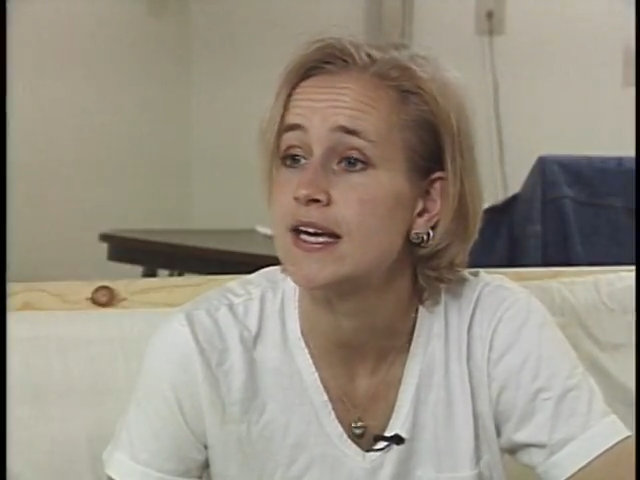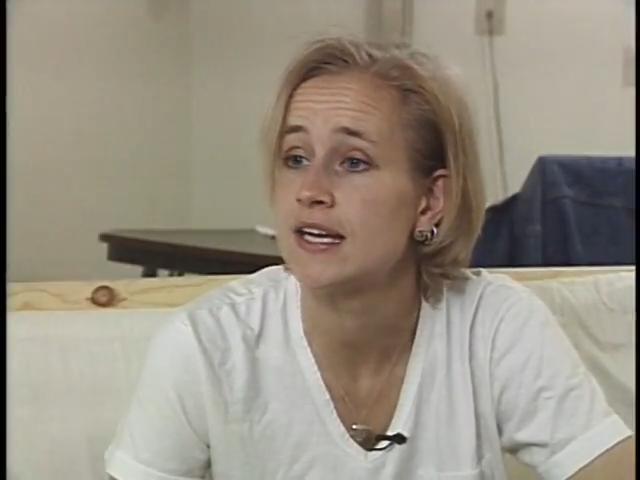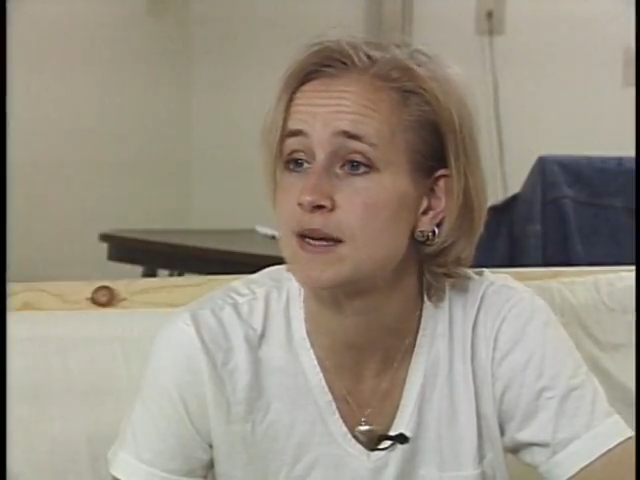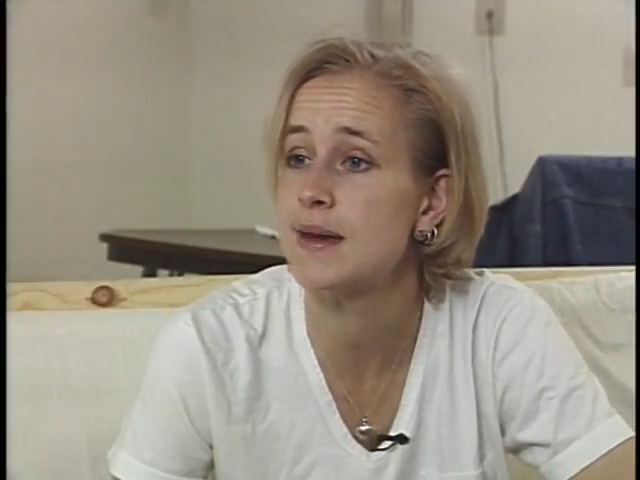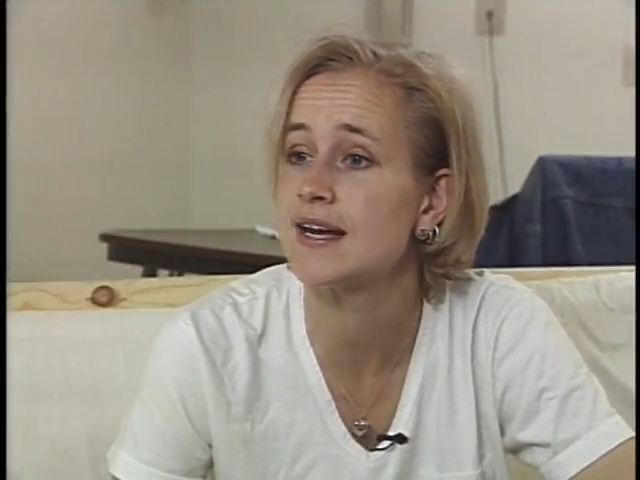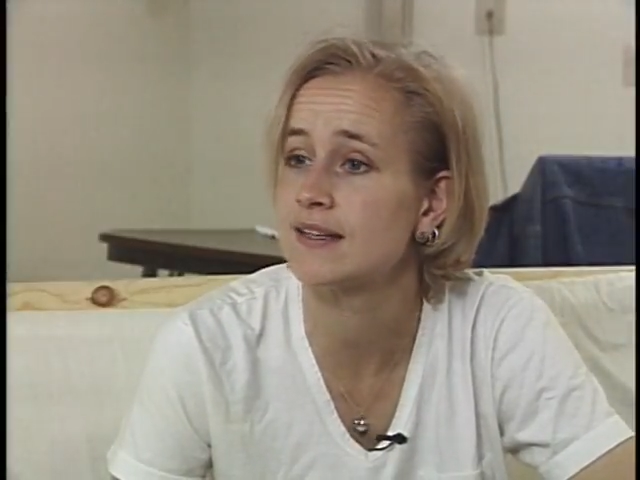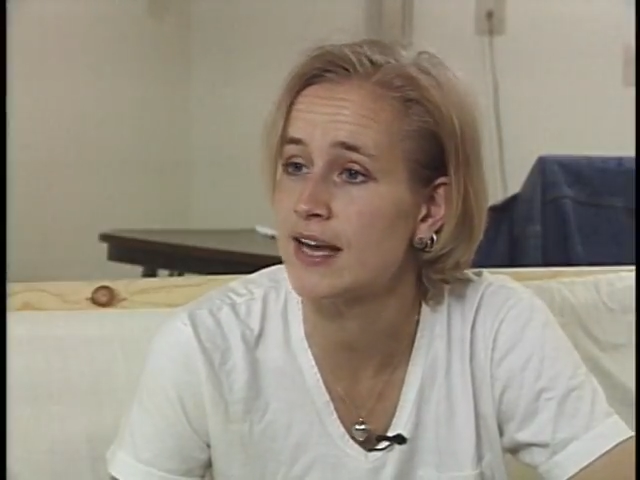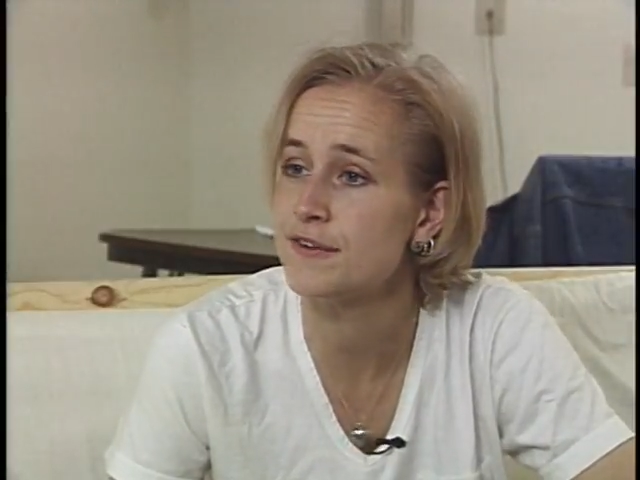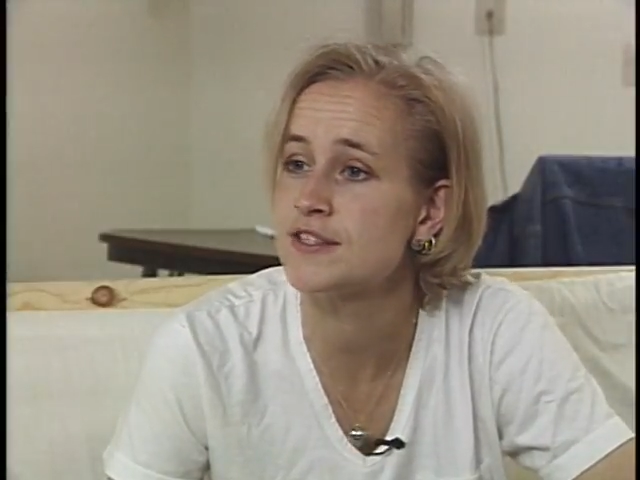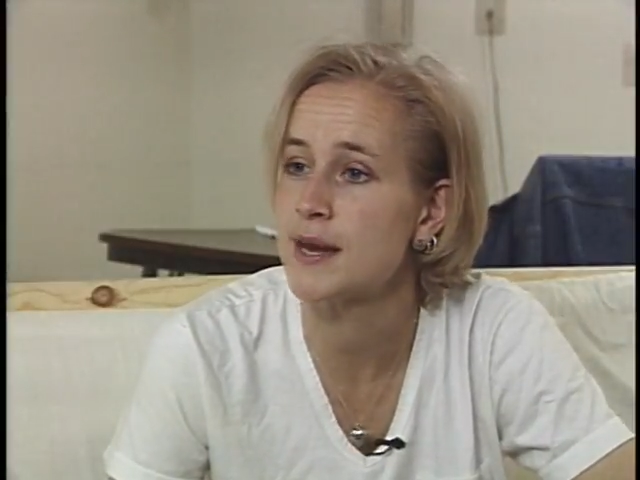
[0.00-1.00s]
can make a
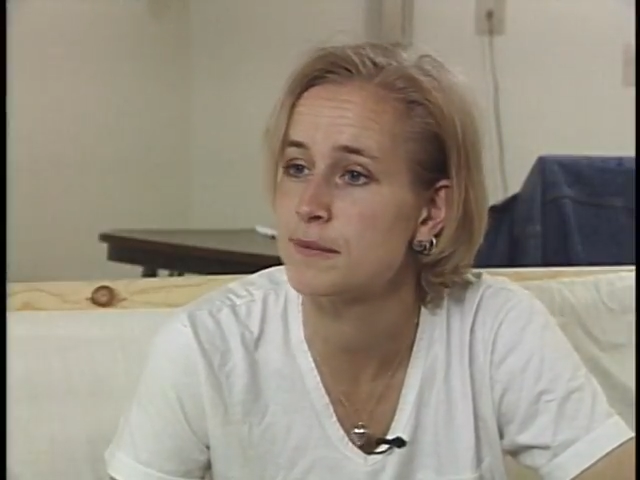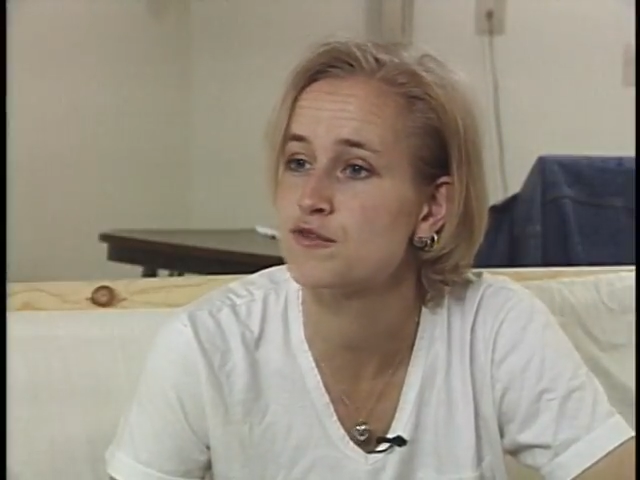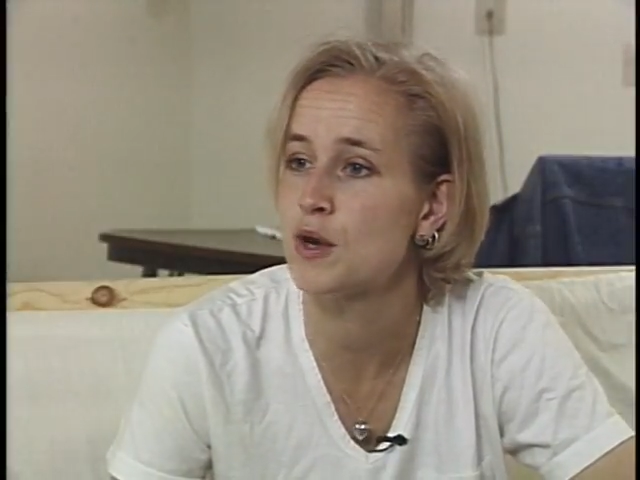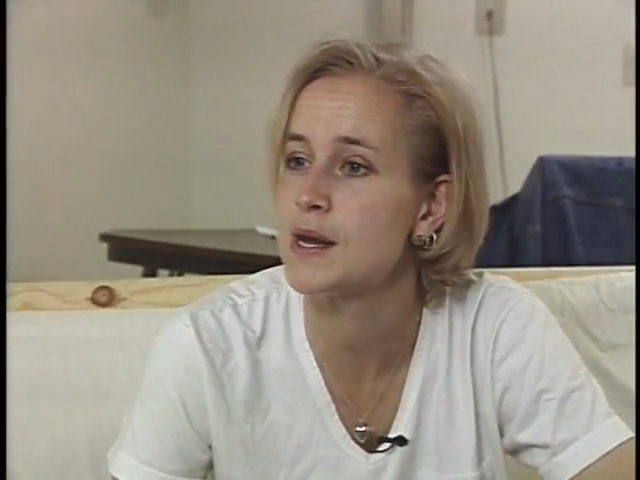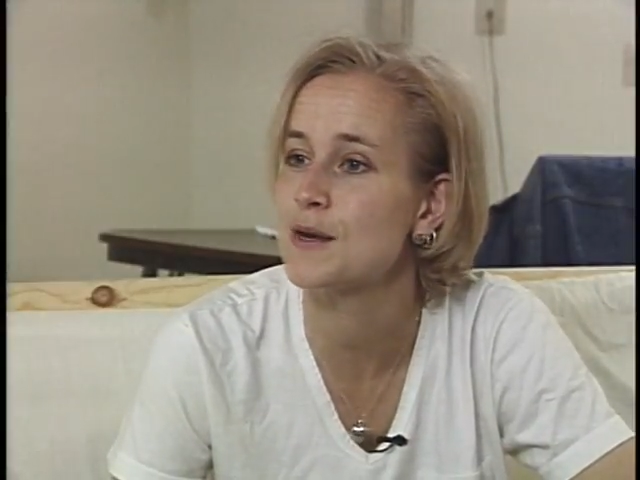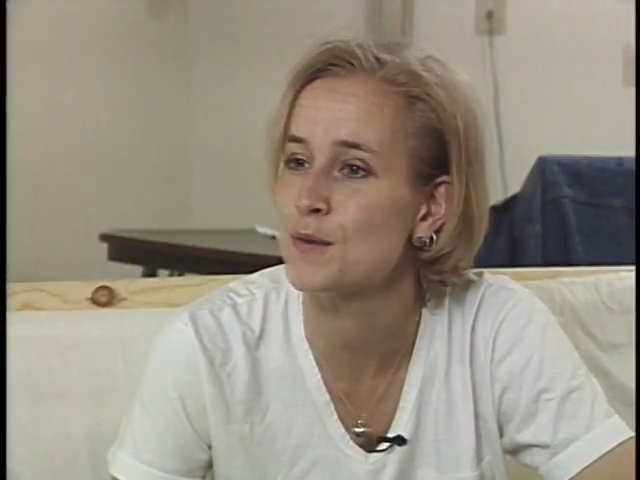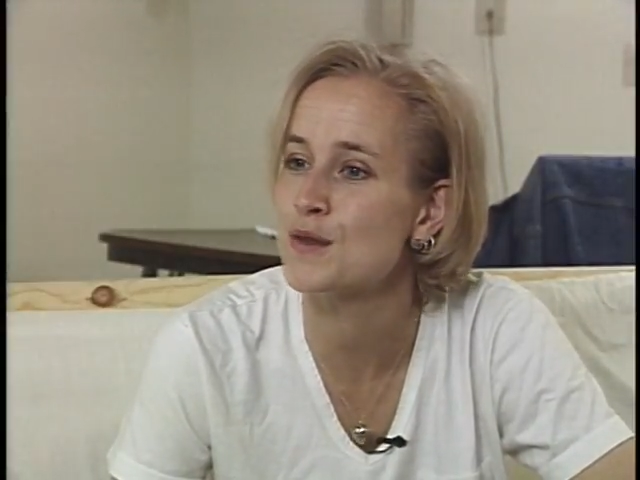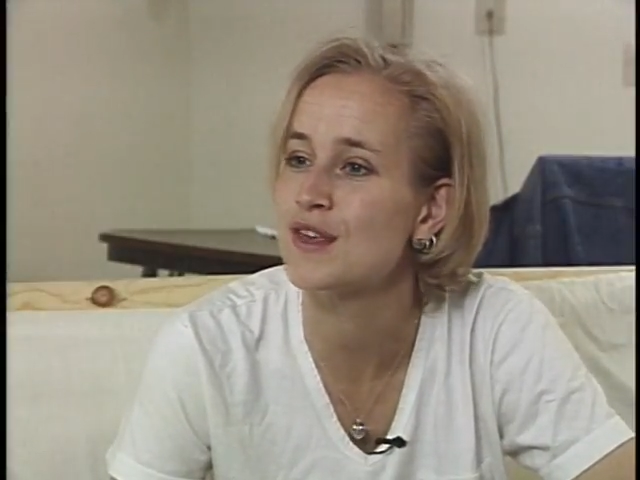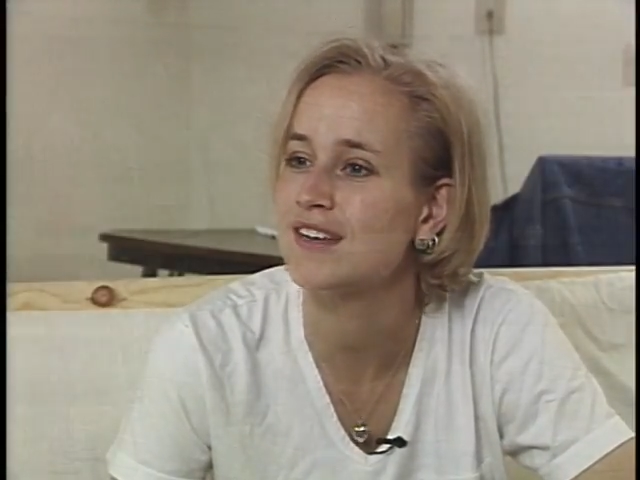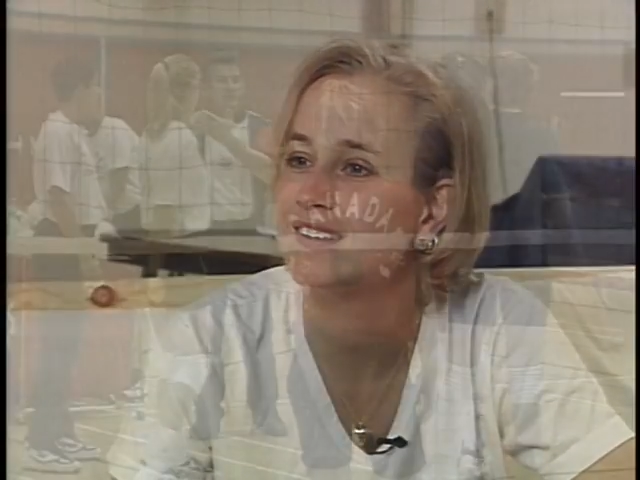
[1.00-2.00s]
lifetime of training worth
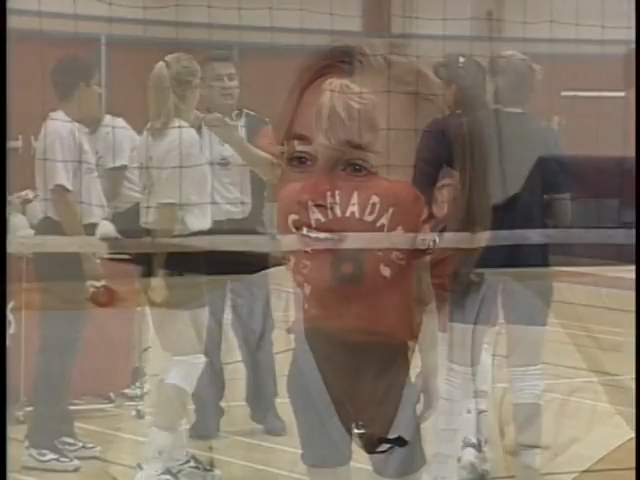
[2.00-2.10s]
it.